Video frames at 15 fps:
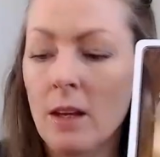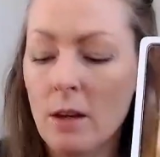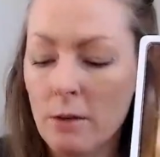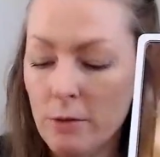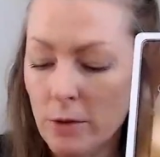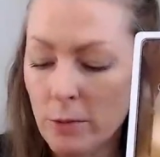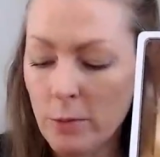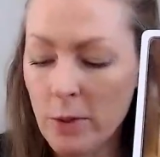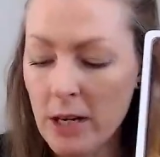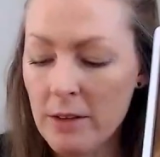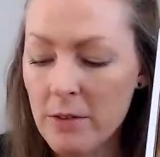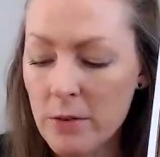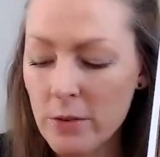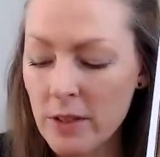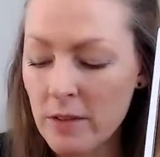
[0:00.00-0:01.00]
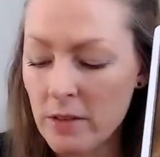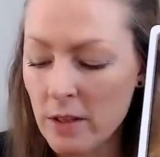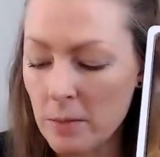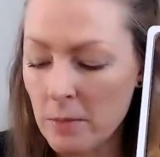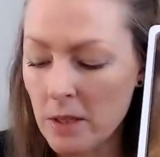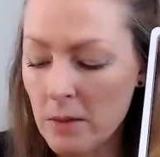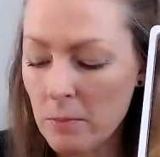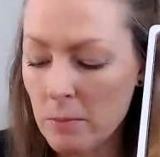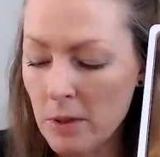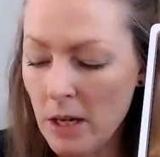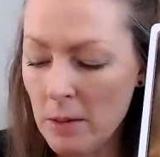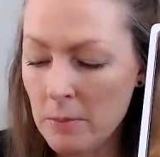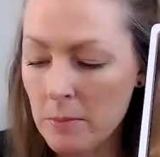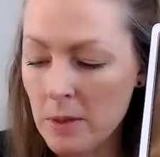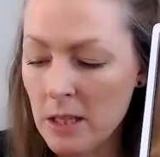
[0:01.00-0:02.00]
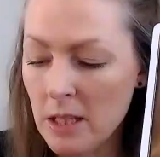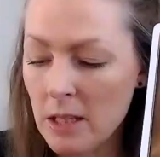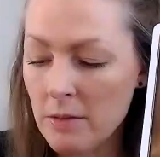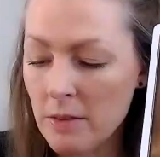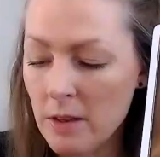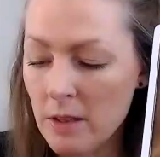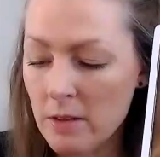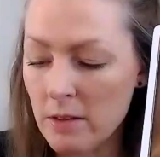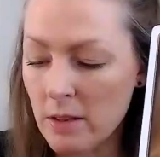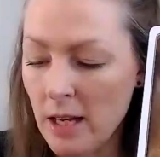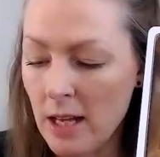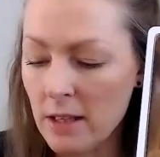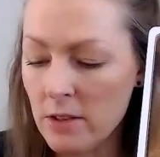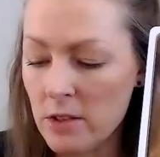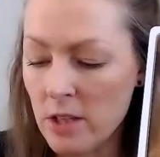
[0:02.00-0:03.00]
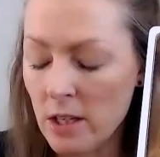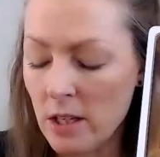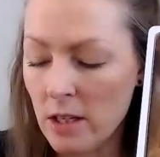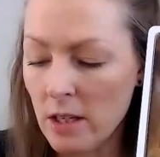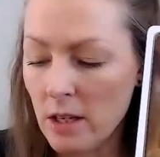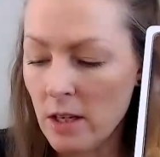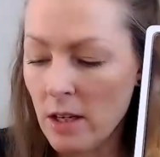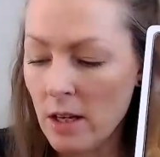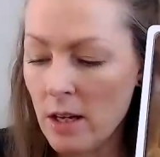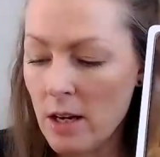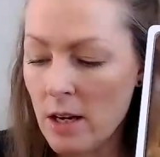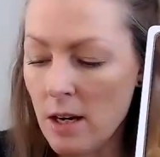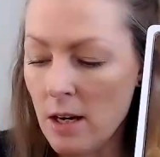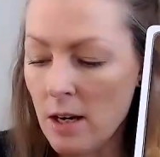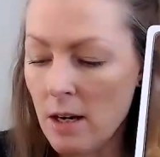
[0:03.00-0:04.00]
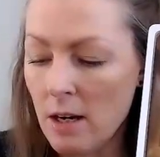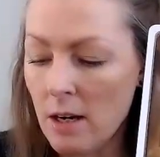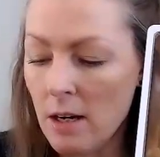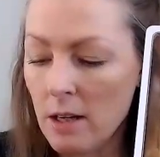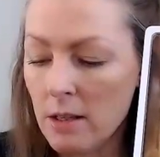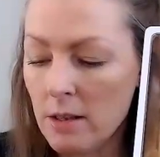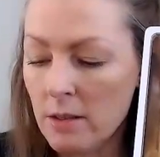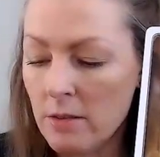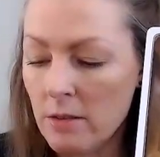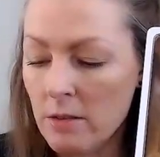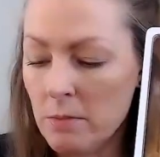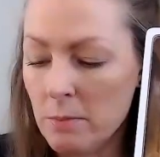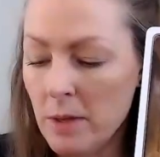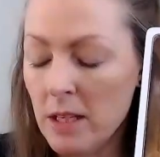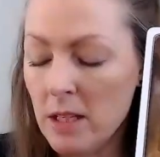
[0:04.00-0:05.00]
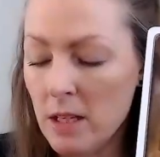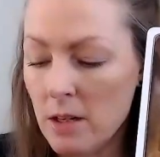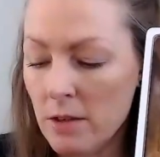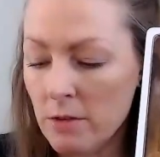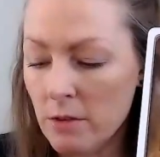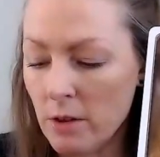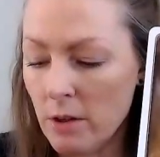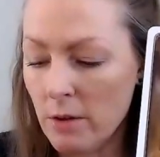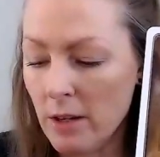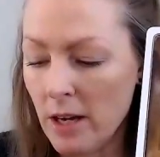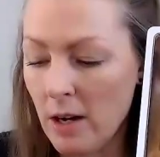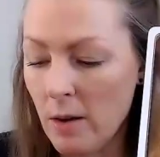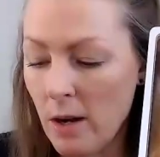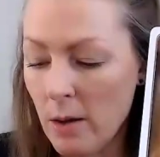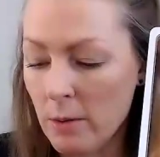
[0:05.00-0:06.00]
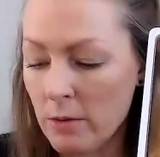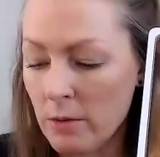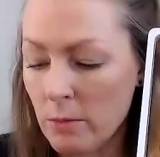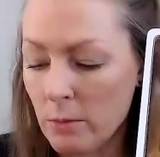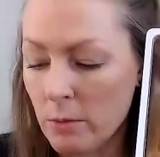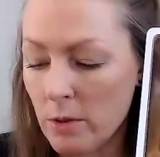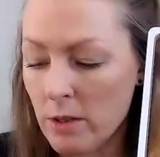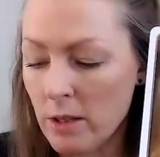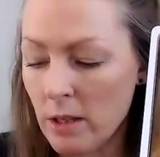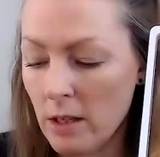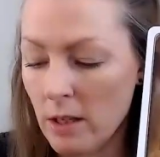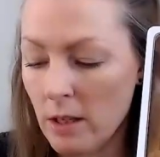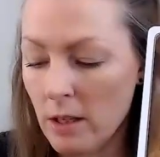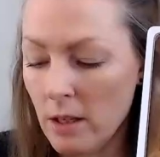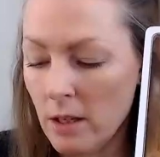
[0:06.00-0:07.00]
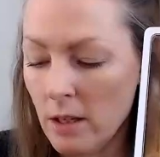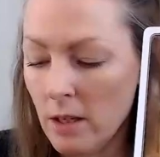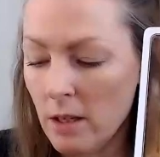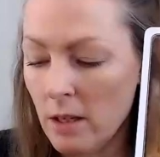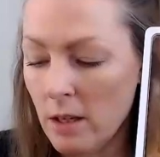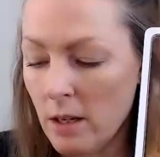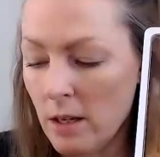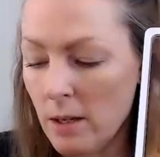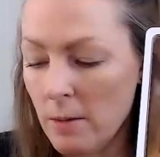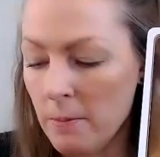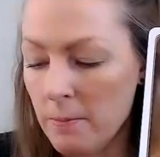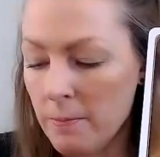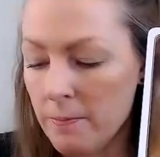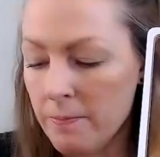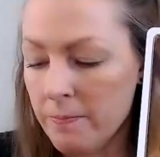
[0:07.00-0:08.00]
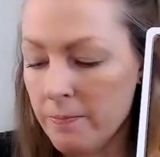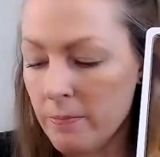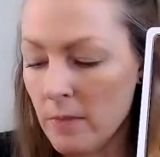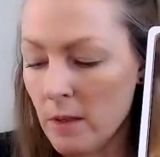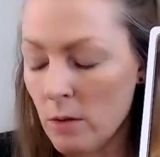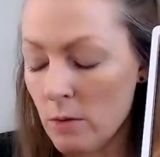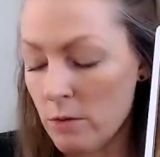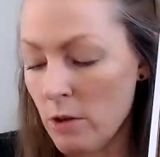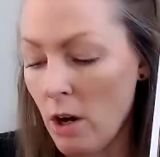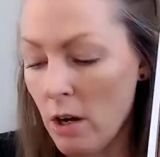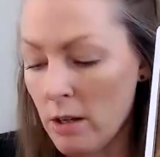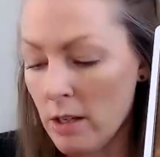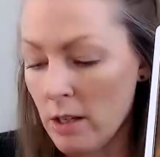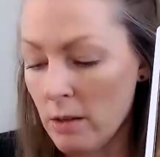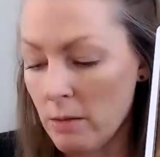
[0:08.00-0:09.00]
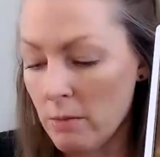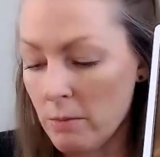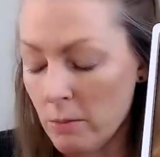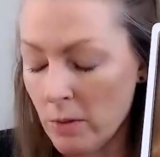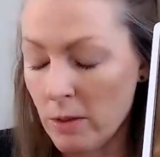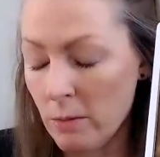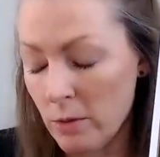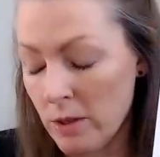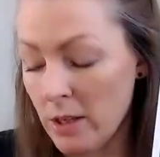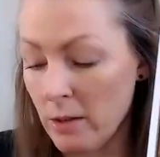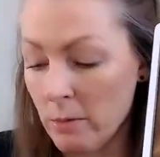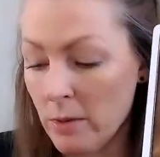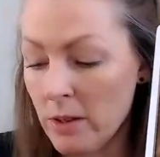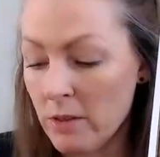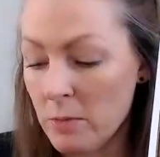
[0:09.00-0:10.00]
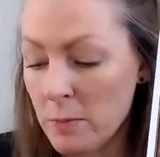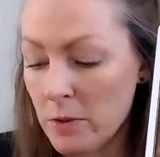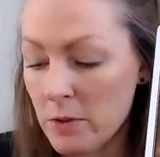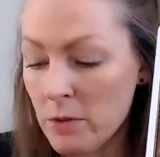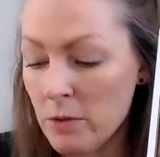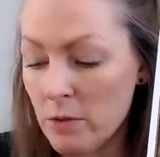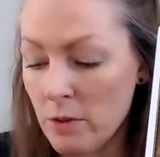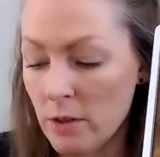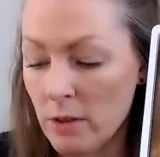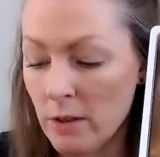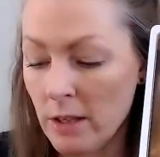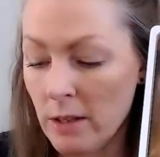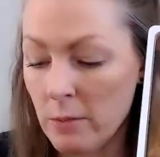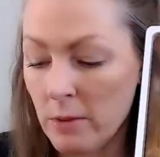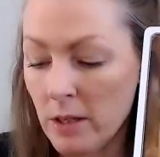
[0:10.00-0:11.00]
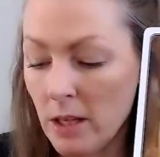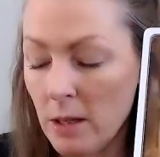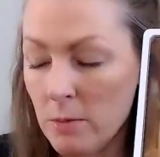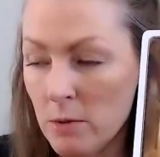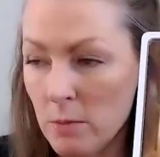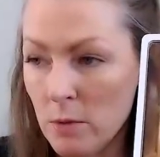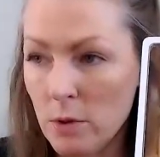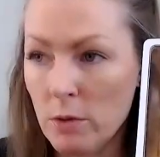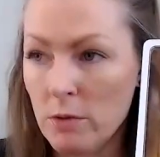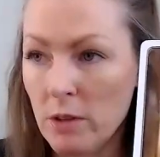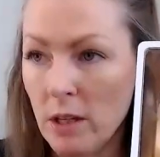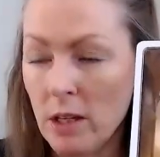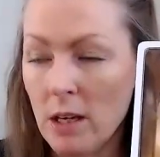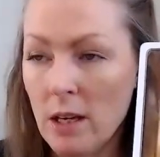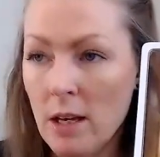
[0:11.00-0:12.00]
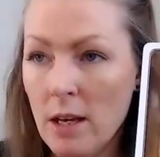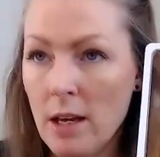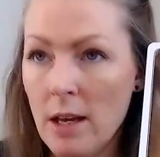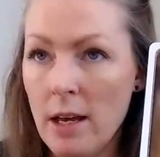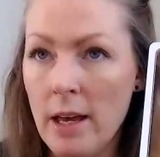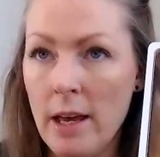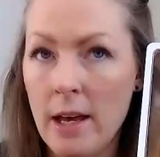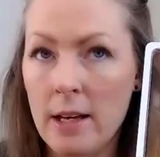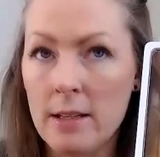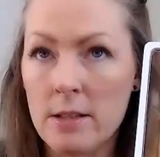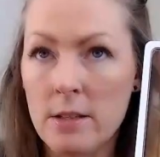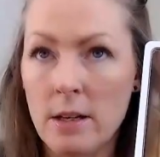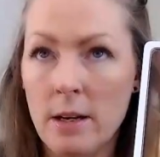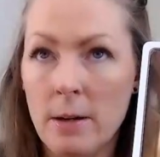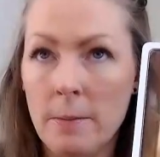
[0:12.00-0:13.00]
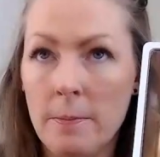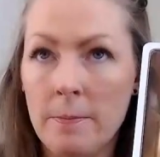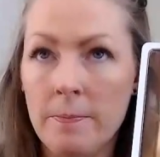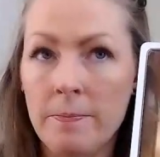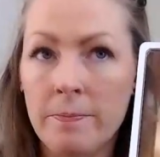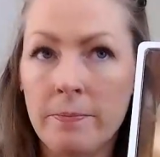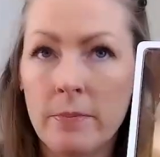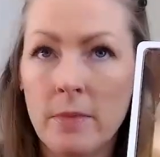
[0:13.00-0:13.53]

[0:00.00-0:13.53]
for whatever reason, I'm, ge- I'm being given this analogy. Uh, this is many years ago now. I was working um, or talking, what working with this producer, like when it came to music, and um,